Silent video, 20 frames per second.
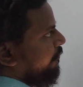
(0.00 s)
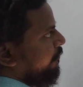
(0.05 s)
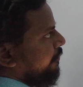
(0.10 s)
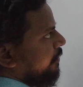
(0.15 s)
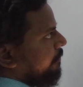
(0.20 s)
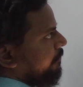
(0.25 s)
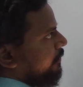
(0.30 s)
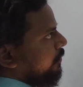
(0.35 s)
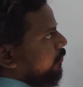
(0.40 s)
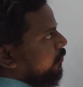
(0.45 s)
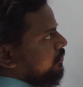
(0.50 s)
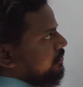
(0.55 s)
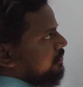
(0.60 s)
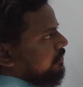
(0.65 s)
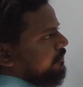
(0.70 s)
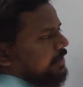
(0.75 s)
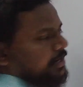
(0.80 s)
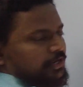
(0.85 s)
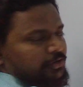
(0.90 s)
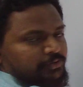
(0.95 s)
from the
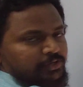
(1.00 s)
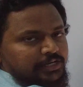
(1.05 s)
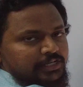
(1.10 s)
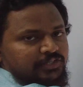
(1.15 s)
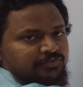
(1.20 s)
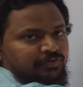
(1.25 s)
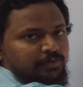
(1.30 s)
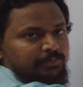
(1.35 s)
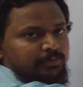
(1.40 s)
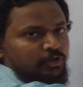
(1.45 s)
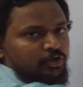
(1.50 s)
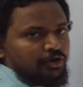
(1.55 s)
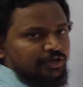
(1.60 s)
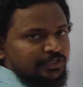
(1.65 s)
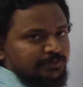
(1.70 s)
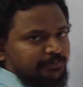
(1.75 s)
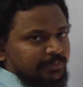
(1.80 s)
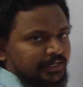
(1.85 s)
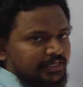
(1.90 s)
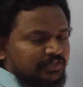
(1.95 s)
original value, that is from the
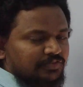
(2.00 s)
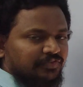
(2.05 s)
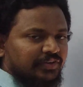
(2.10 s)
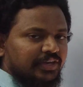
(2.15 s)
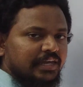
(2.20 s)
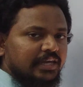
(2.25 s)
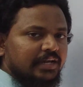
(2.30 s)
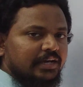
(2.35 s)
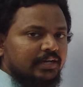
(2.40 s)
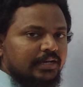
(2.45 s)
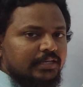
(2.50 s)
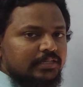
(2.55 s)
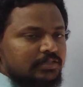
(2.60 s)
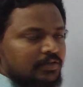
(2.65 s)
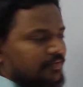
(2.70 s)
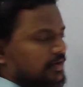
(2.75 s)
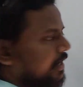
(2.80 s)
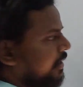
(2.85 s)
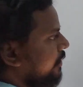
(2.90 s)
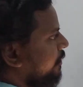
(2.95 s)
cost price, we increase the
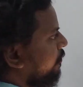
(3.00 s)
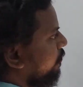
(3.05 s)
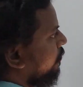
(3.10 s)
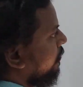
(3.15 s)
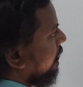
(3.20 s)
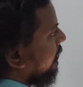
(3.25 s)
value,